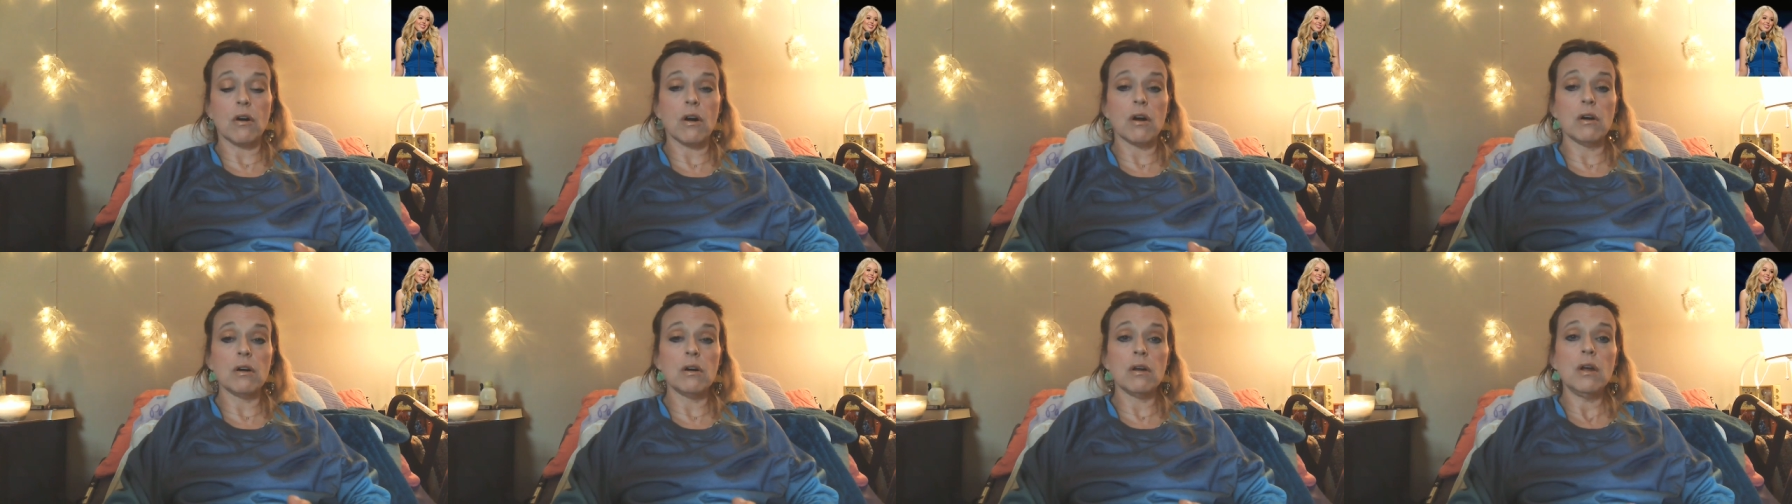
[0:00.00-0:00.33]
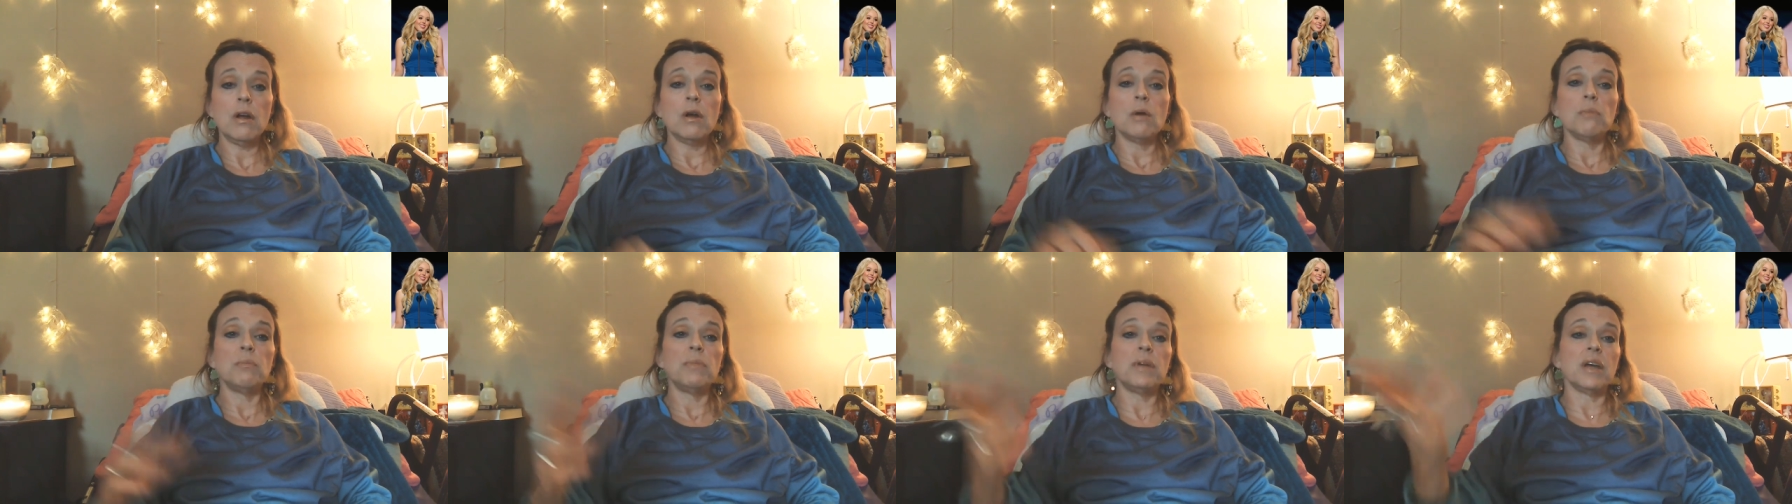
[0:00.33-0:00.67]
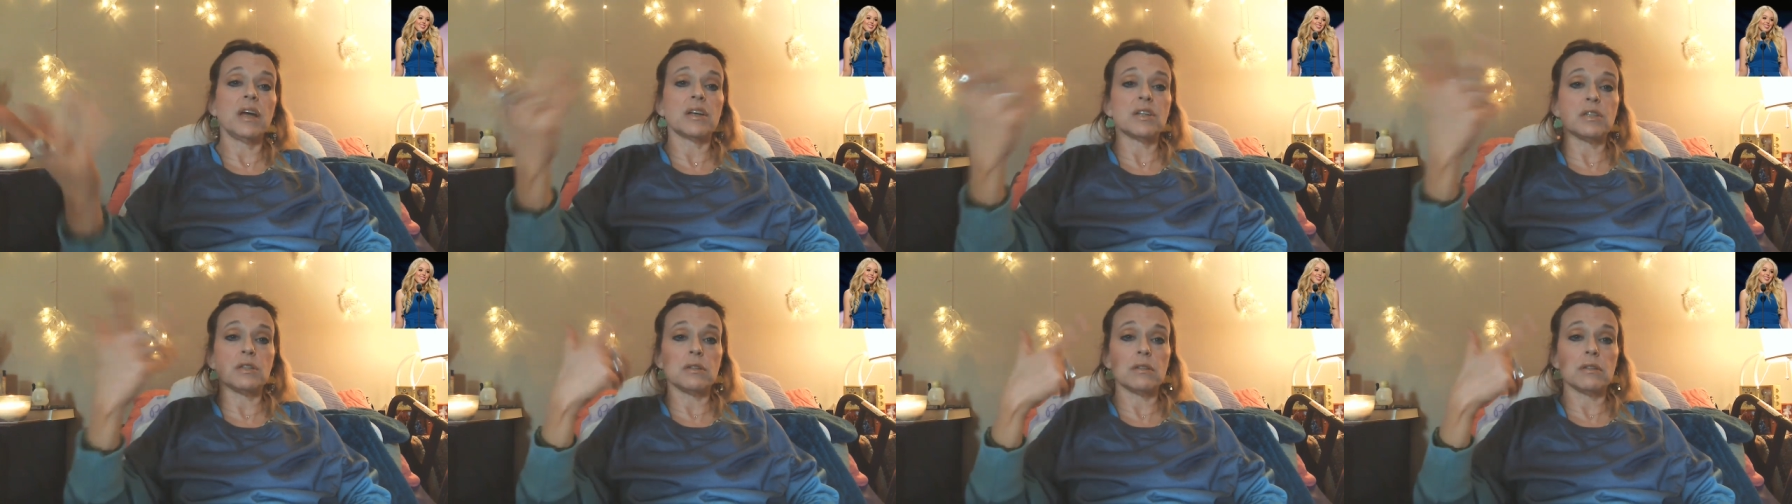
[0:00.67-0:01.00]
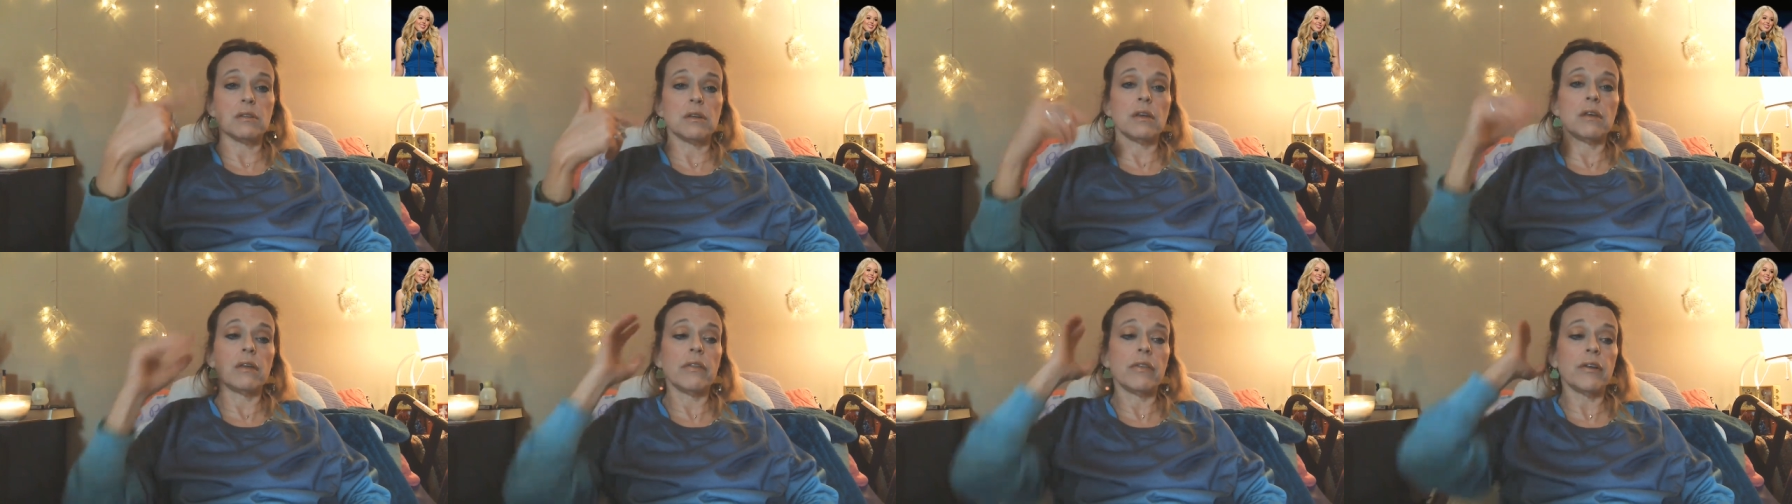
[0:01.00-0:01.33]
because they're
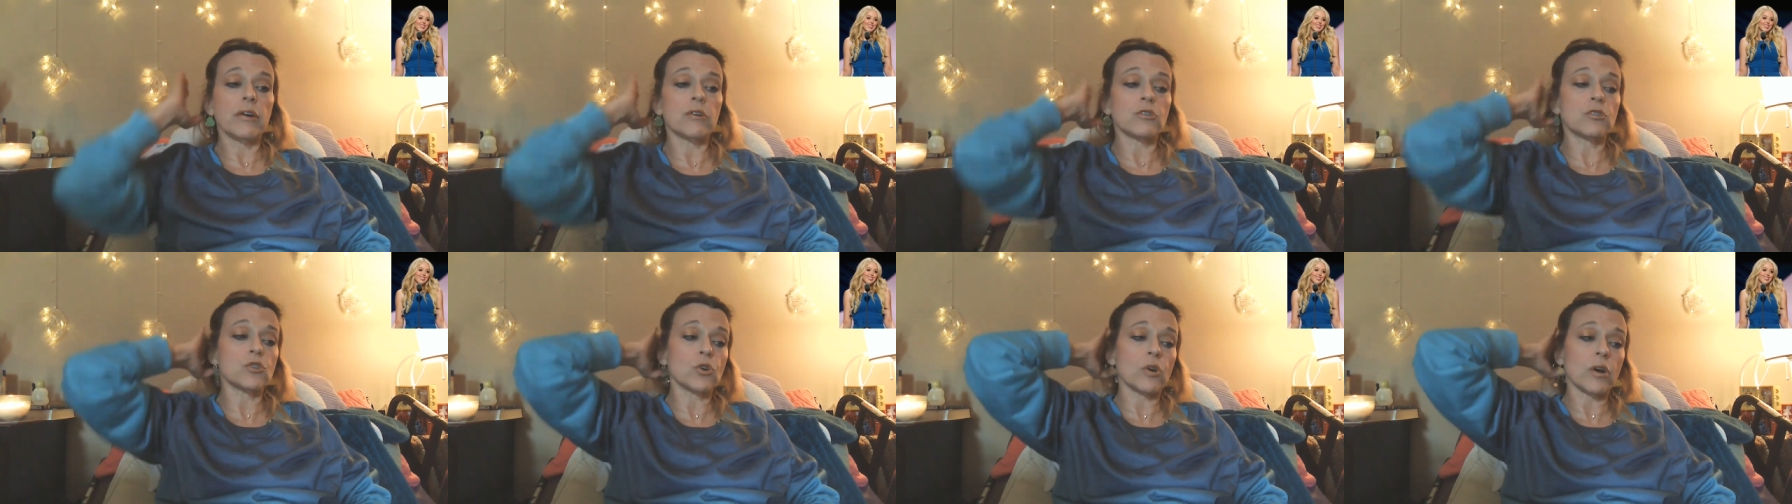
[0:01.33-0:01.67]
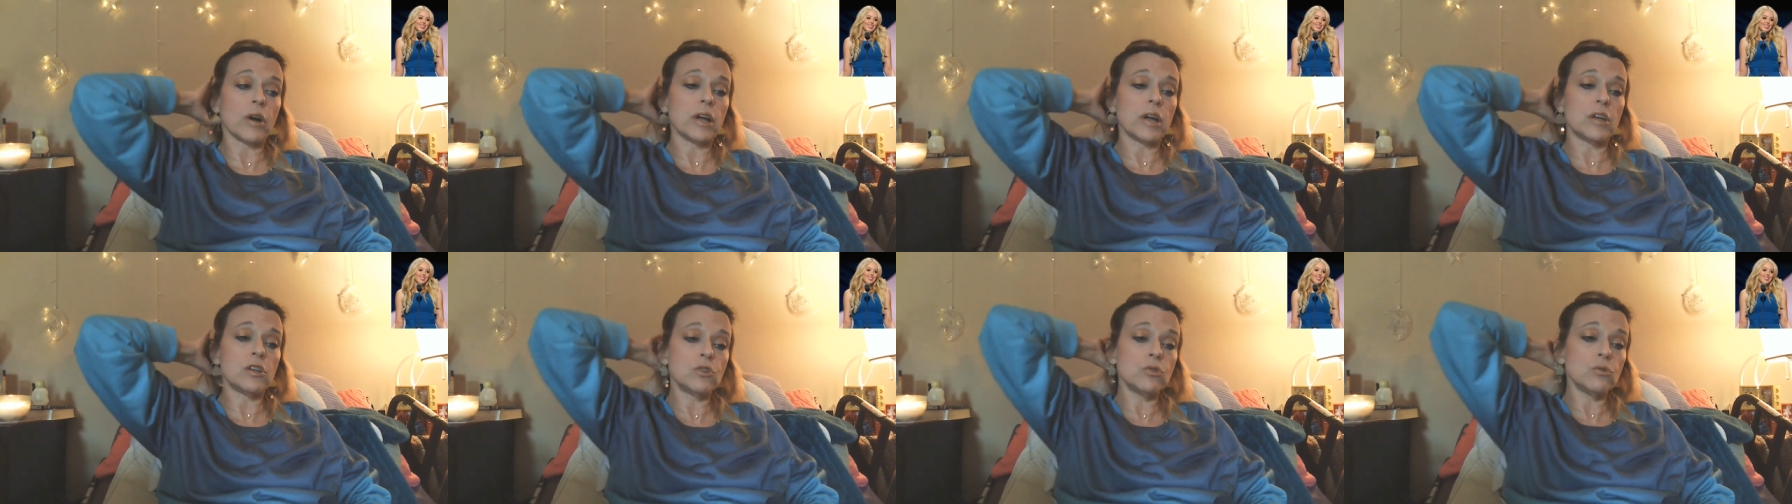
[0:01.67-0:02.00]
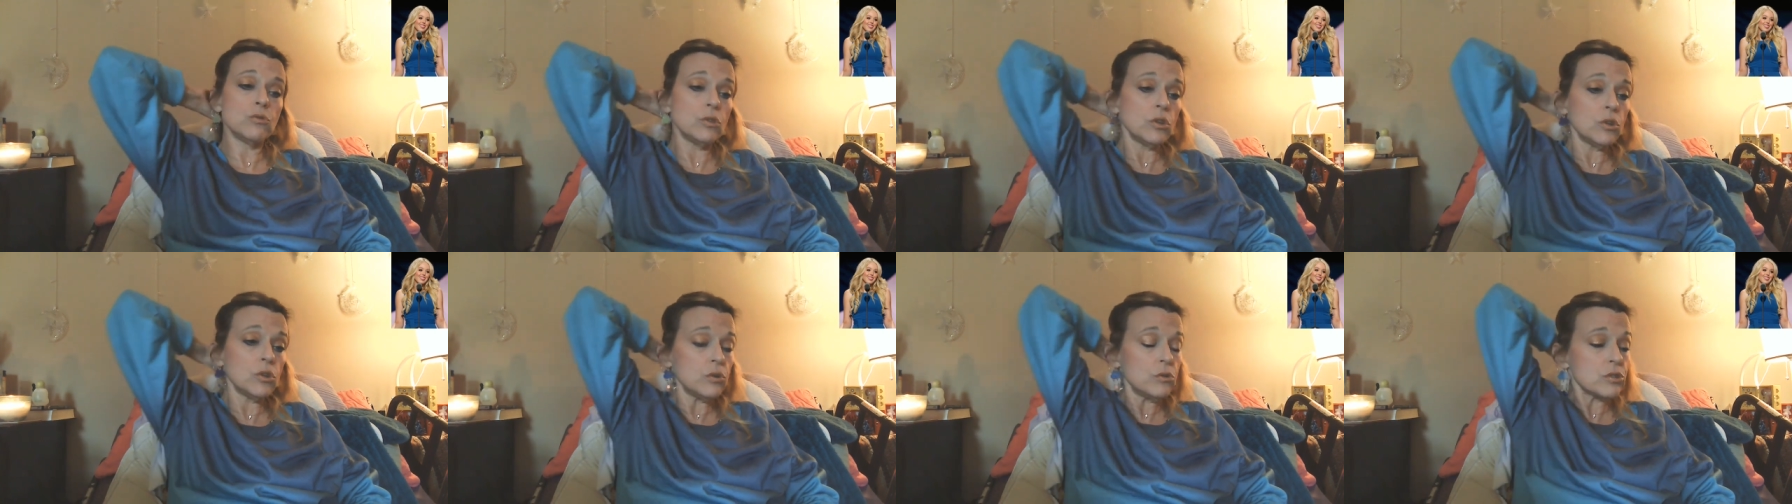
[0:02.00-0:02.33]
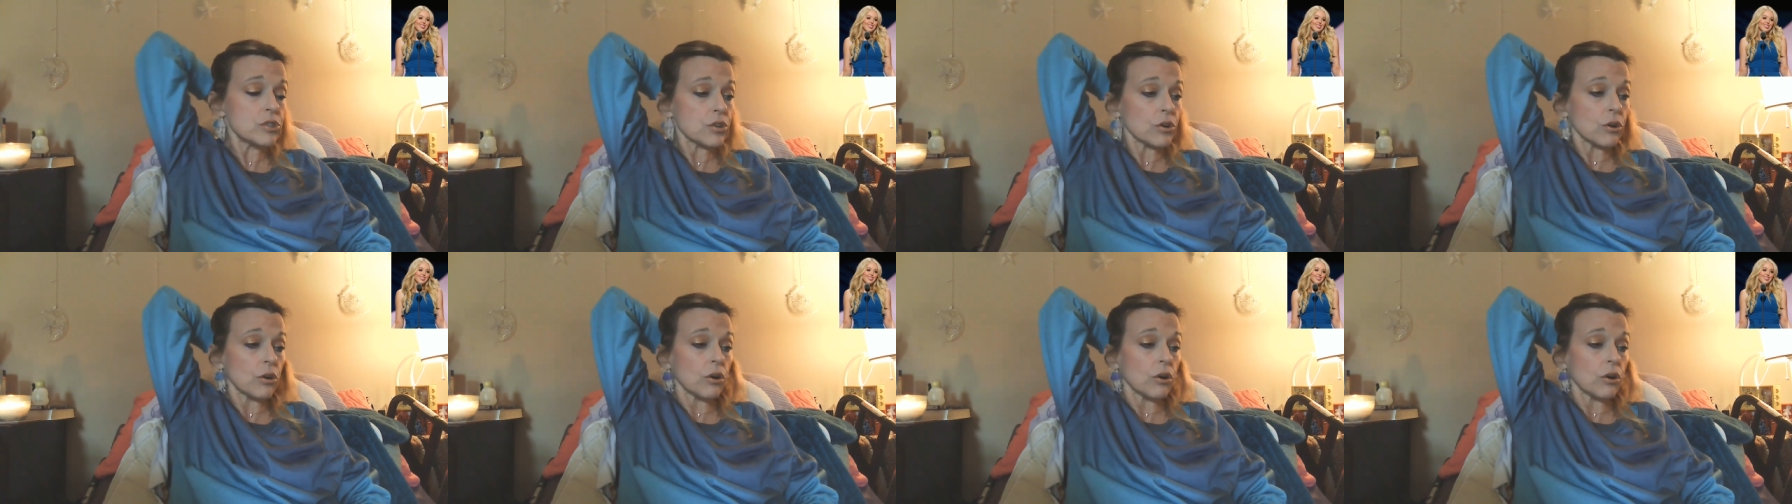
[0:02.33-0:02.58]
trying to use her